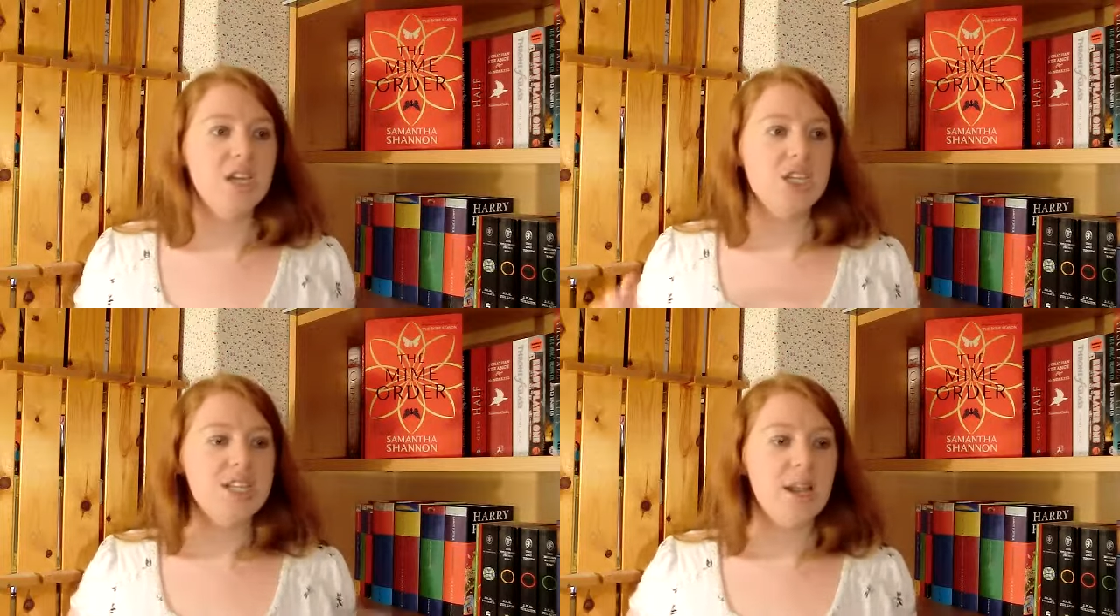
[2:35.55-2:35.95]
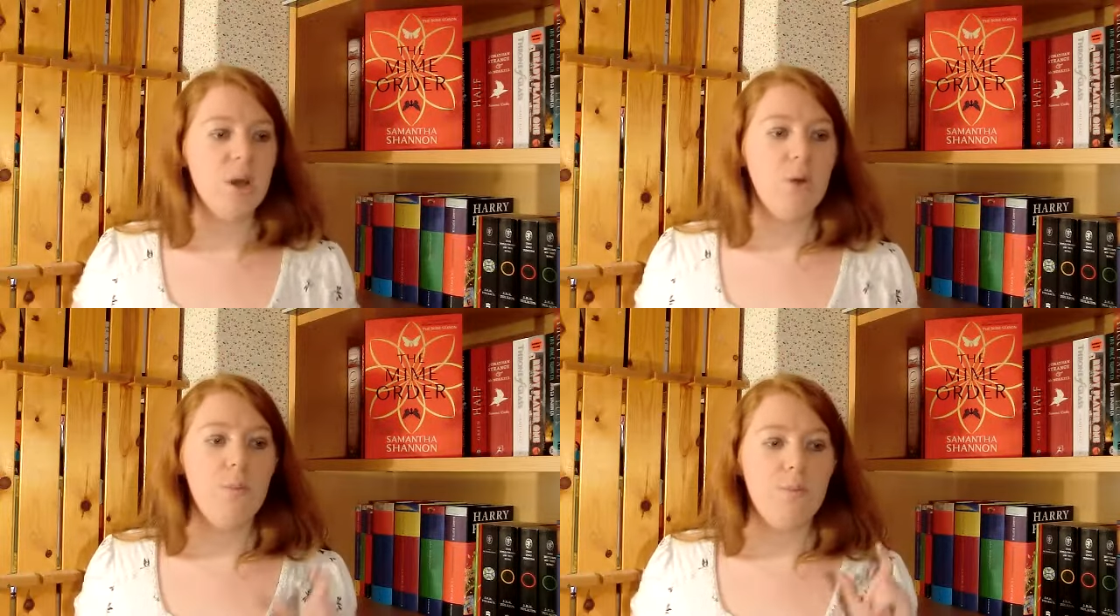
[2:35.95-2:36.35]
just
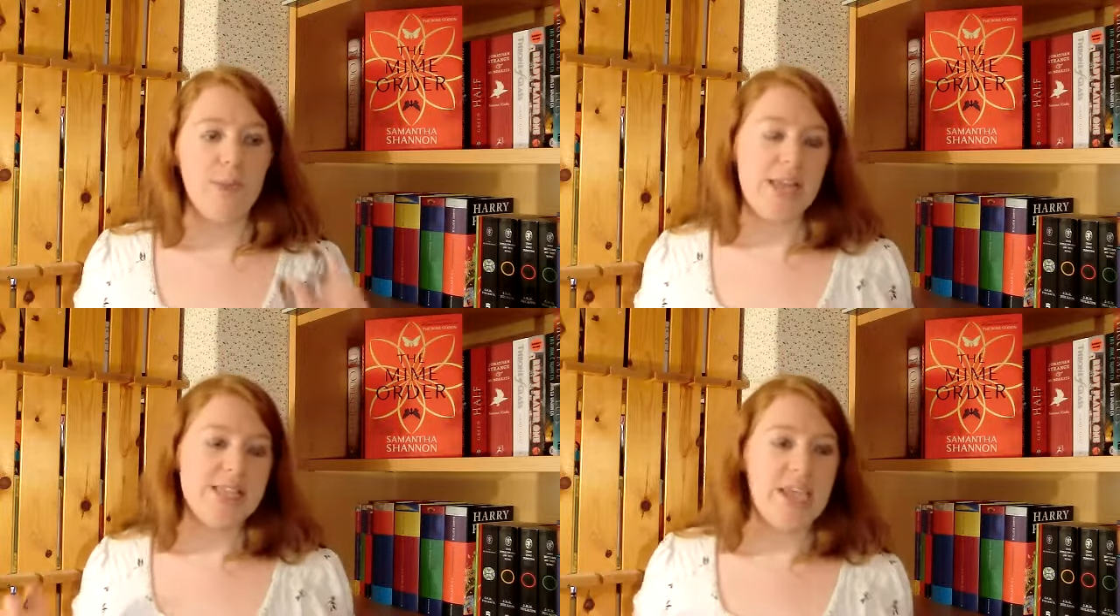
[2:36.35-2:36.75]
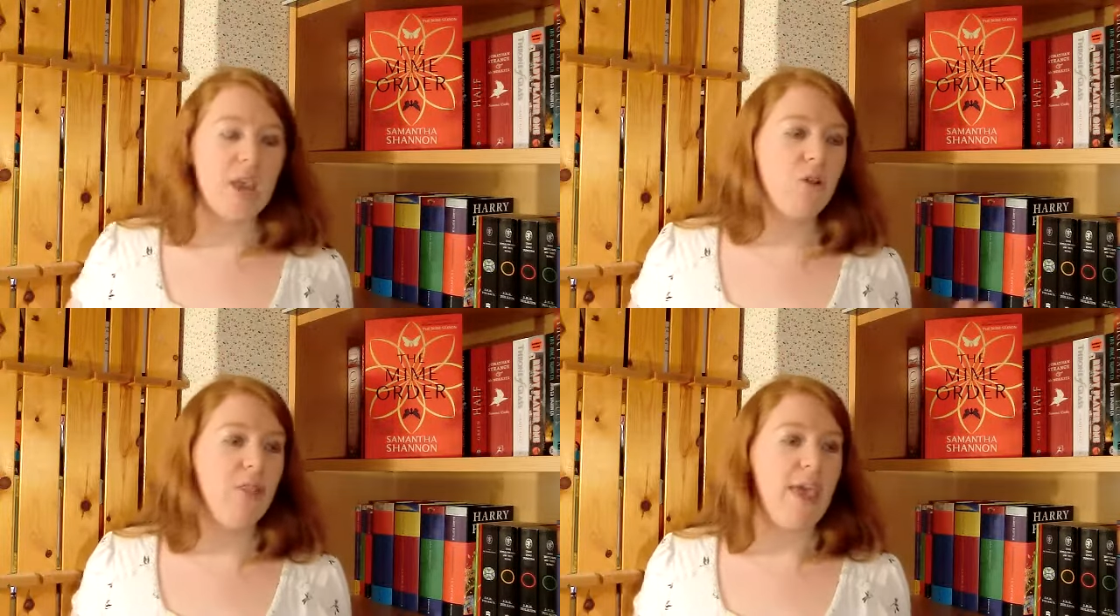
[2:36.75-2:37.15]
little bits
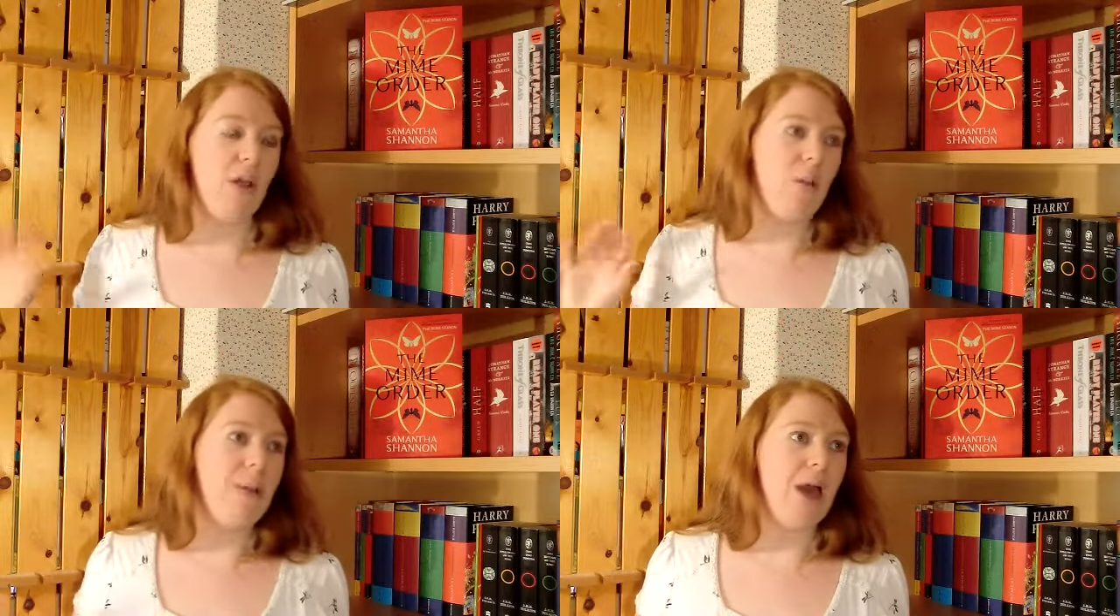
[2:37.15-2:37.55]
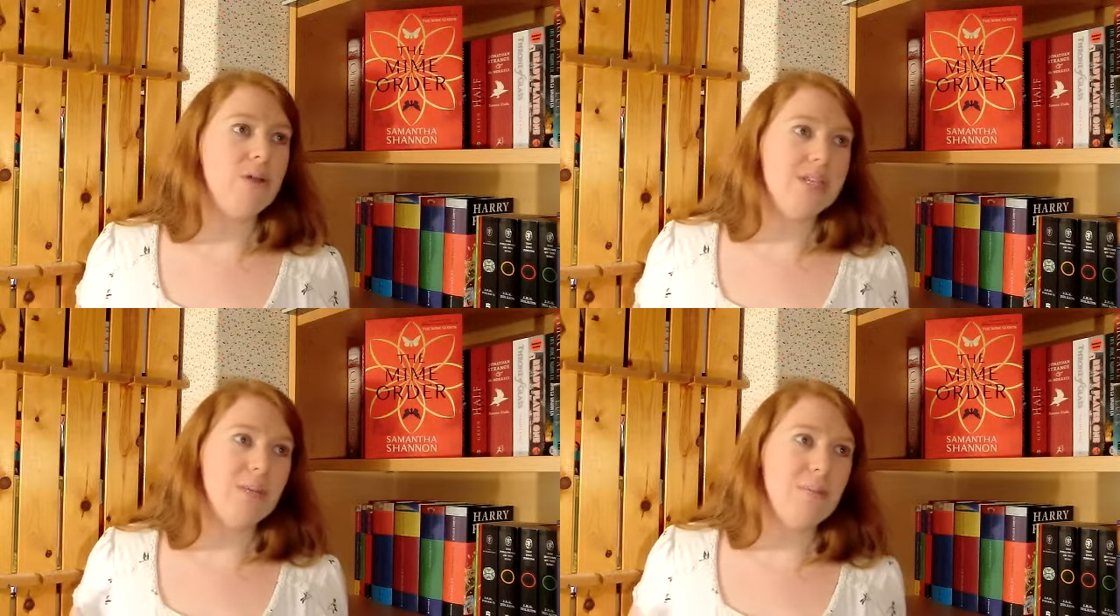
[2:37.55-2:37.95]
here and there
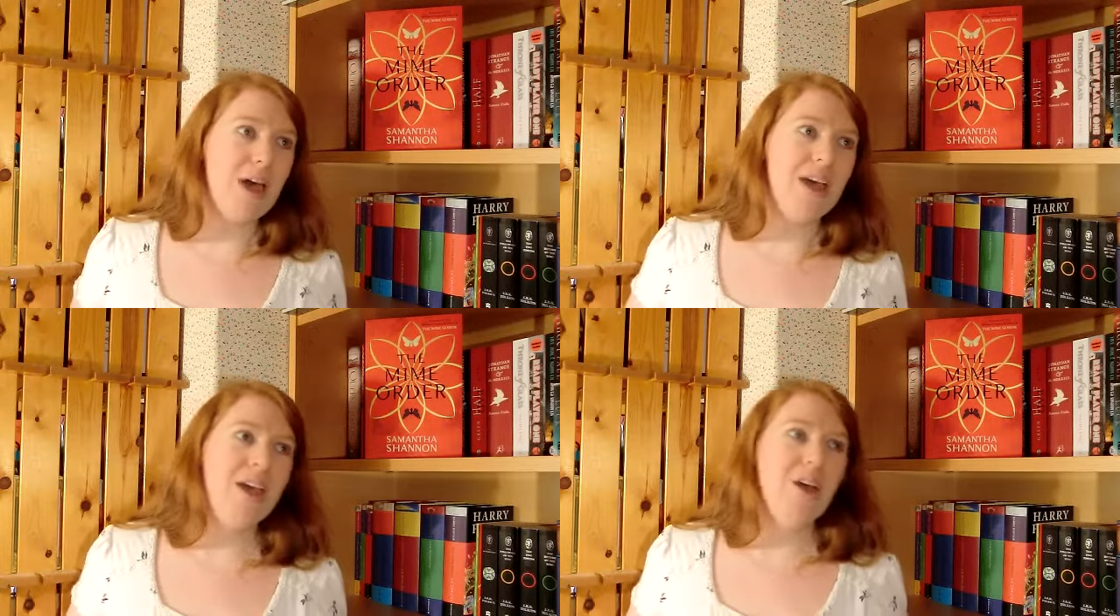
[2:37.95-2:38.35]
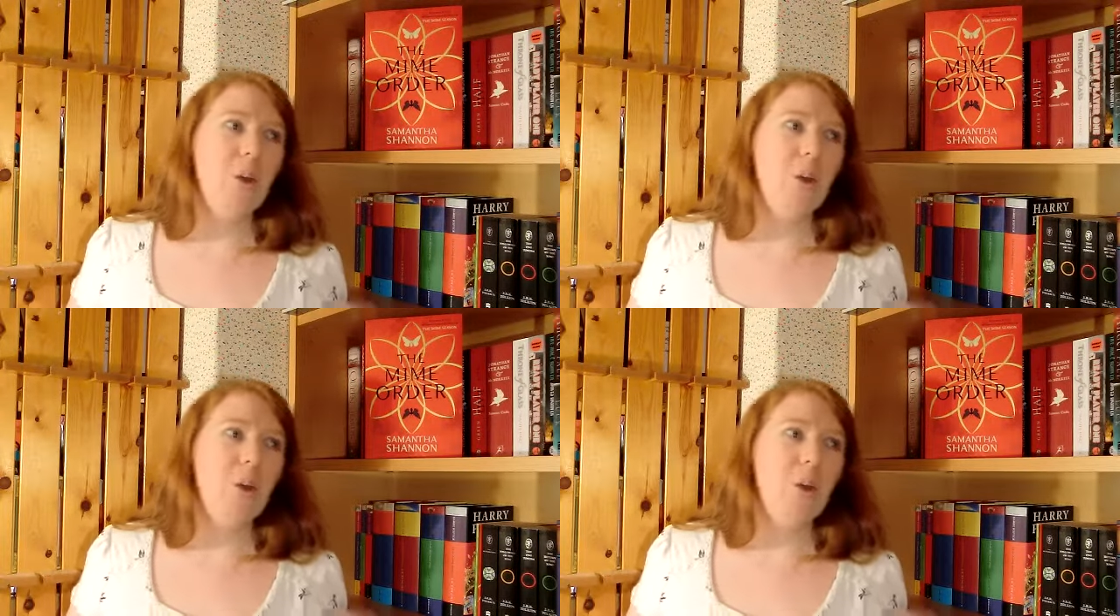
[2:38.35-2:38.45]
about it, but